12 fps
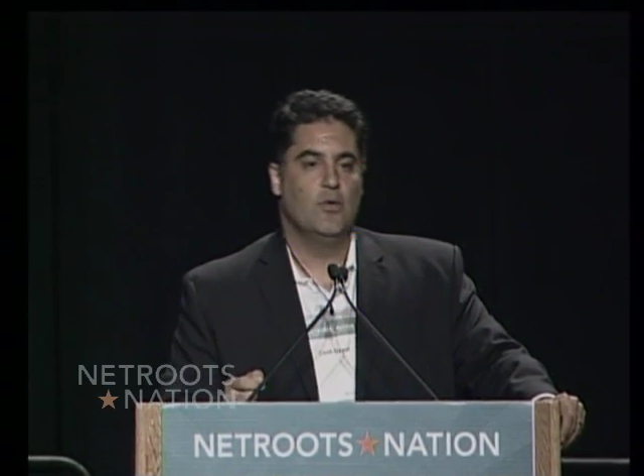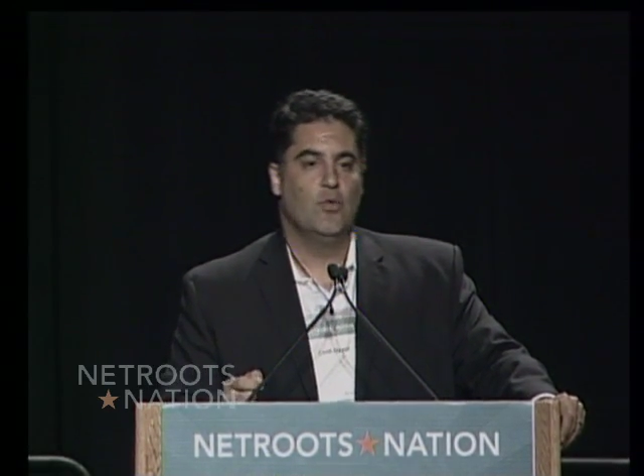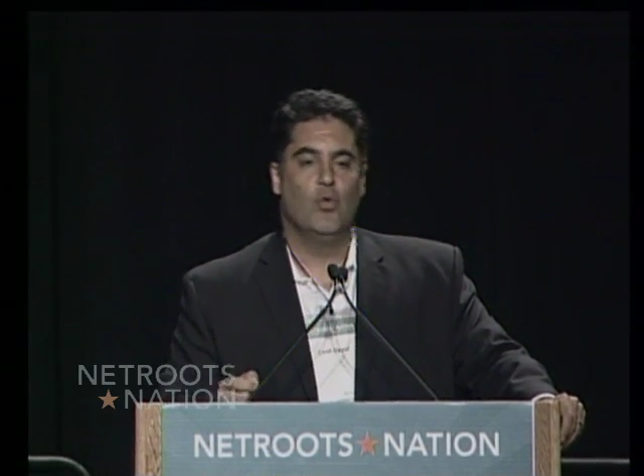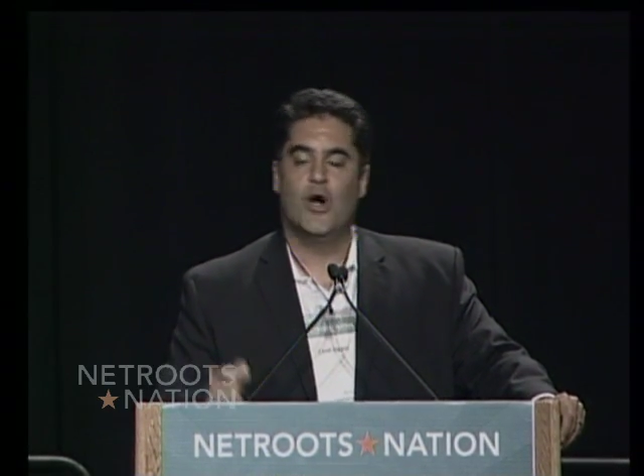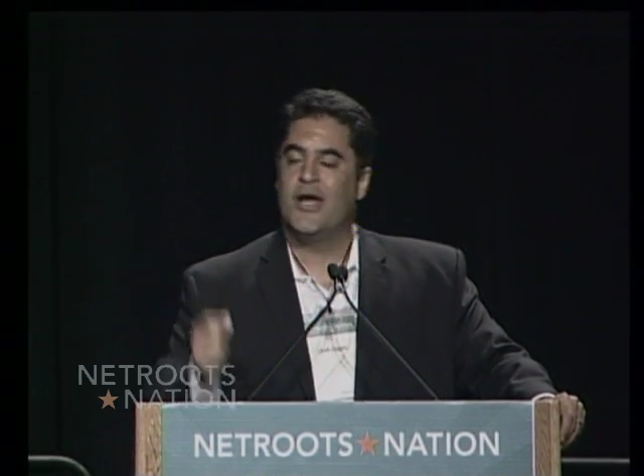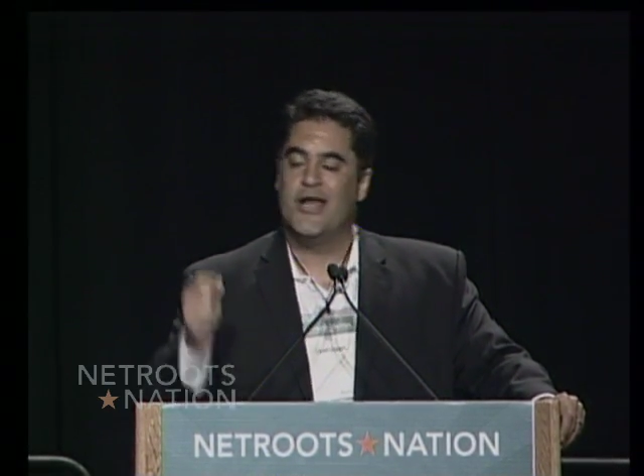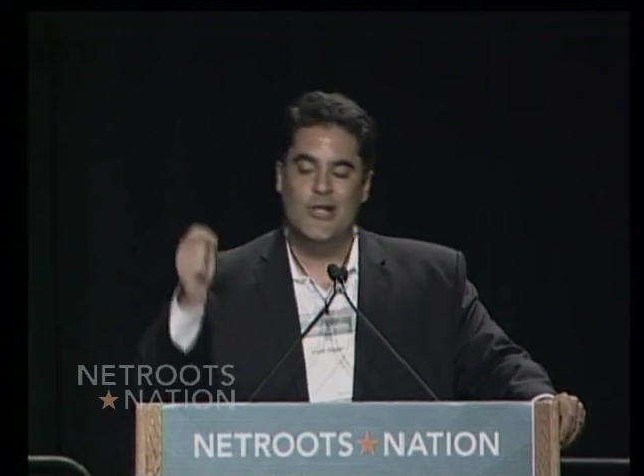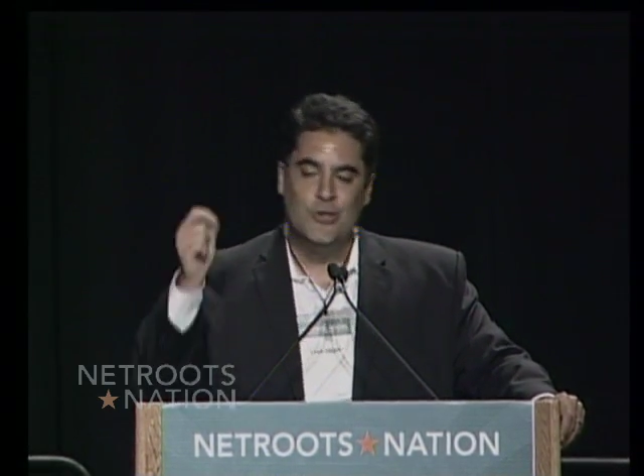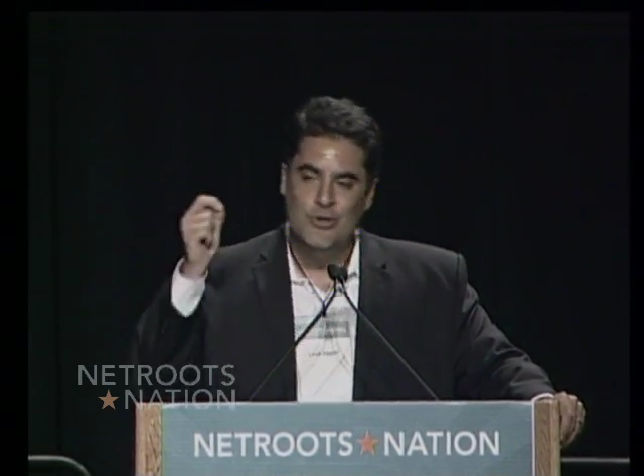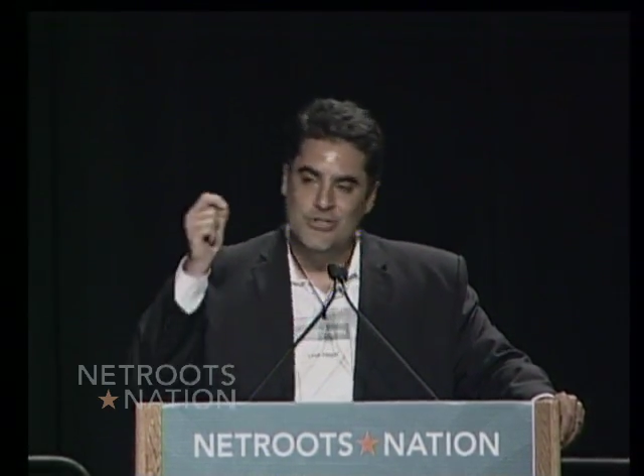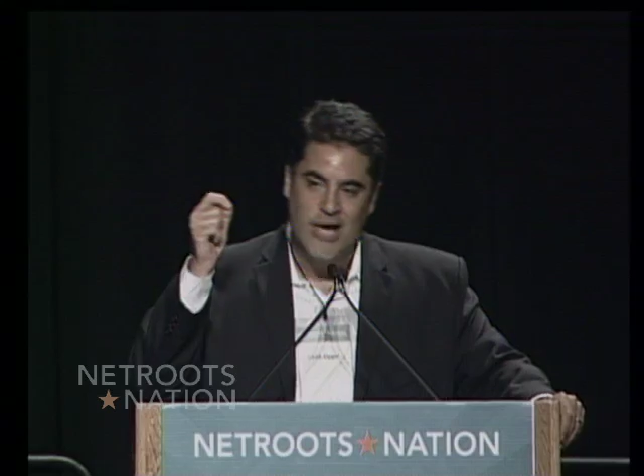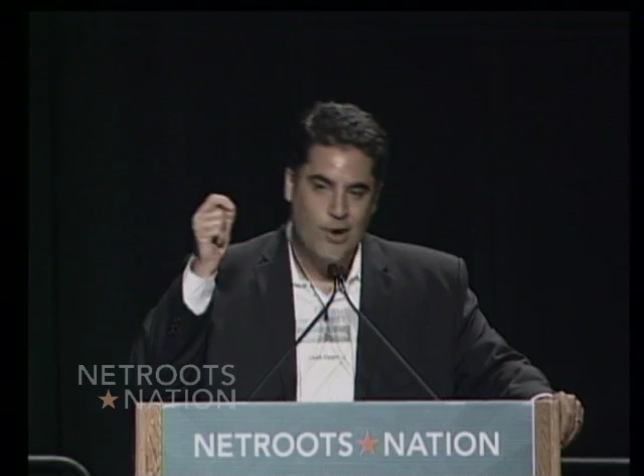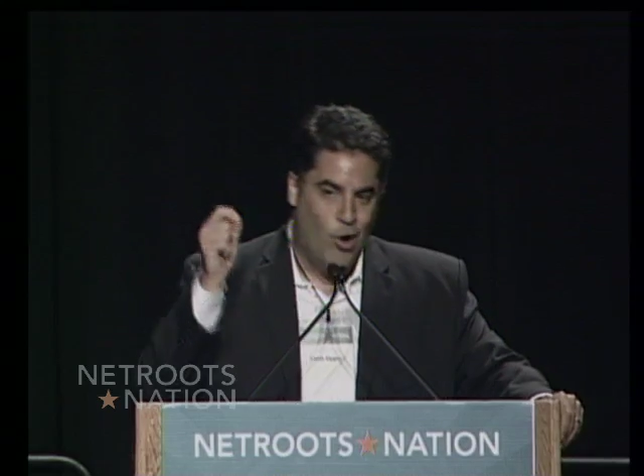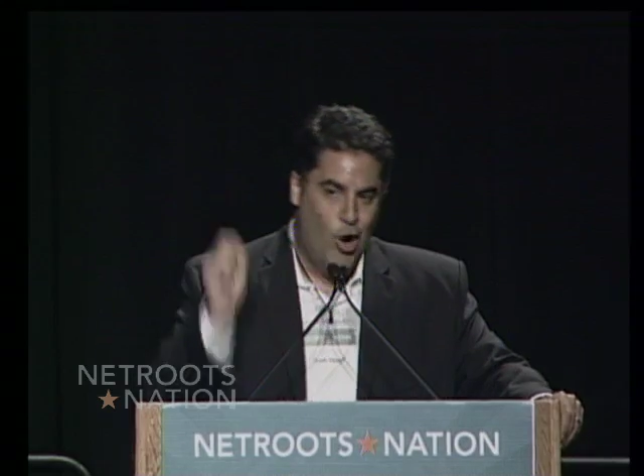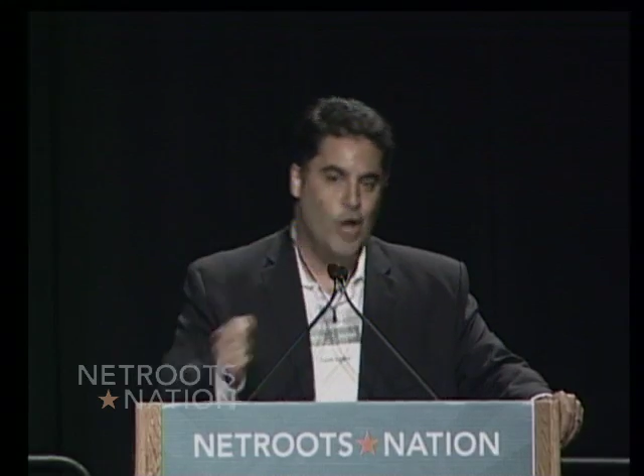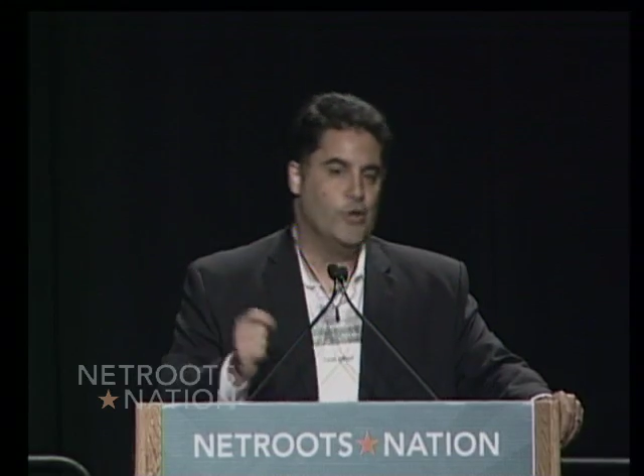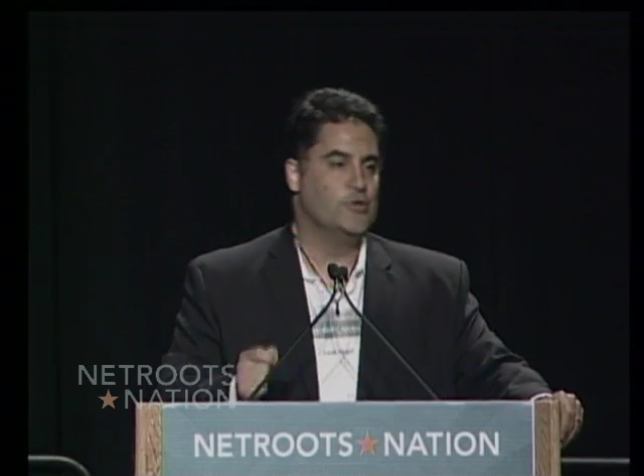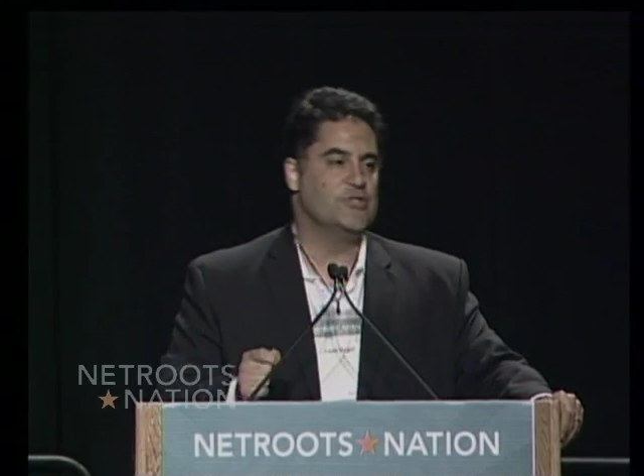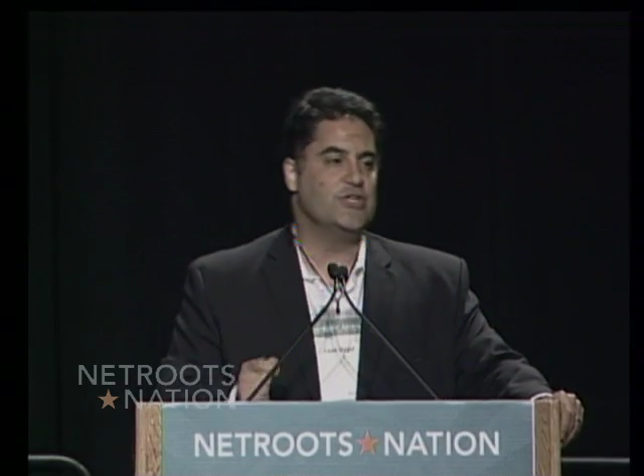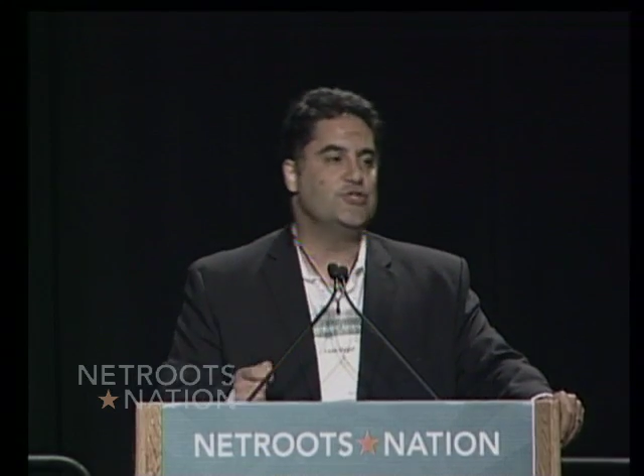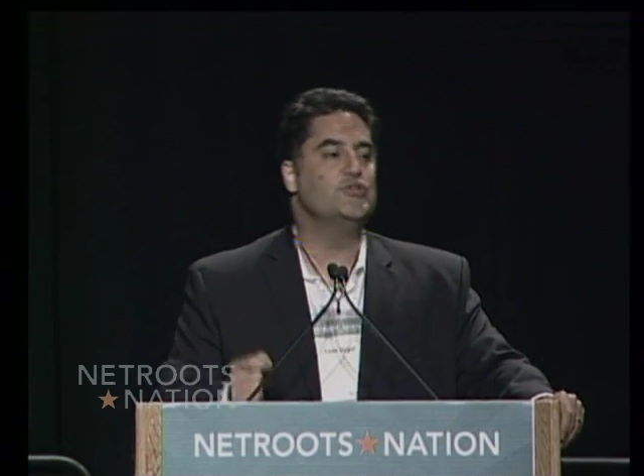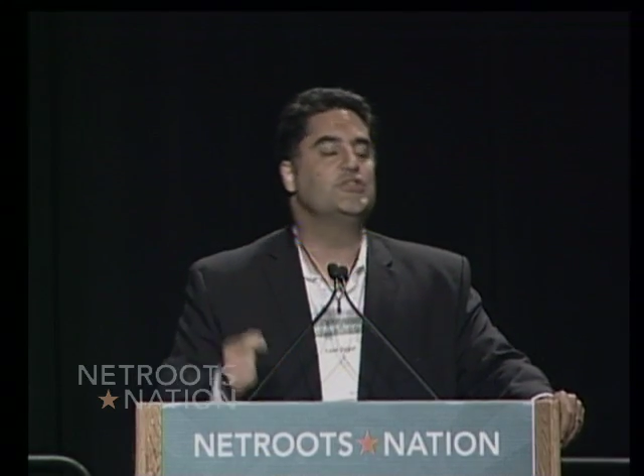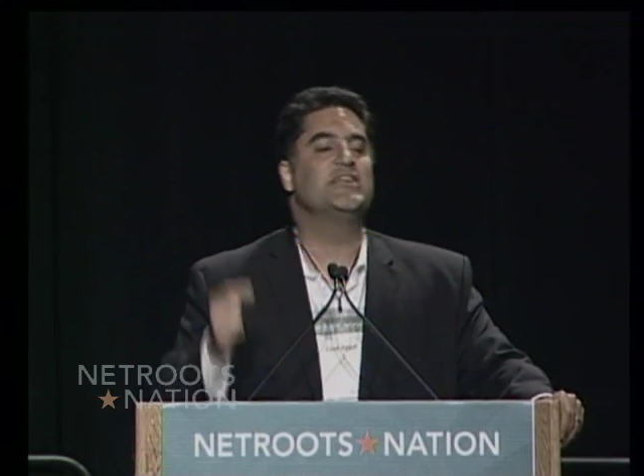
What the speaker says: we're going to lose on all those issues